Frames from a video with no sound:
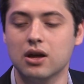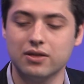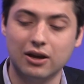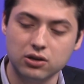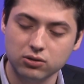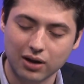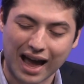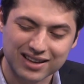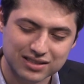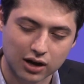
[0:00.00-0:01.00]
Now you
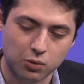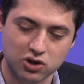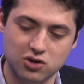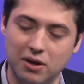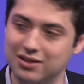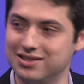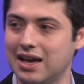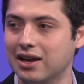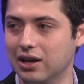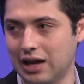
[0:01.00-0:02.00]
asked that question about the
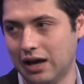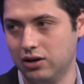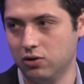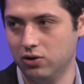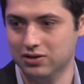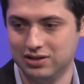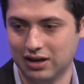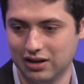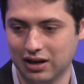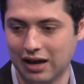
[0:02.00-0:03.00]
second category, and the
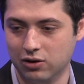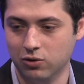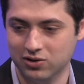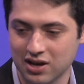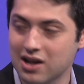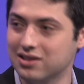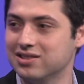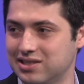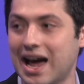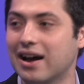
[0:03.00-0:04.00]
second category is
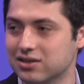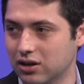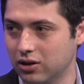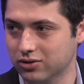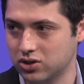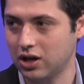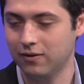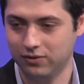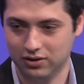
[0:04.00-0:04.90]
this tactical stuff.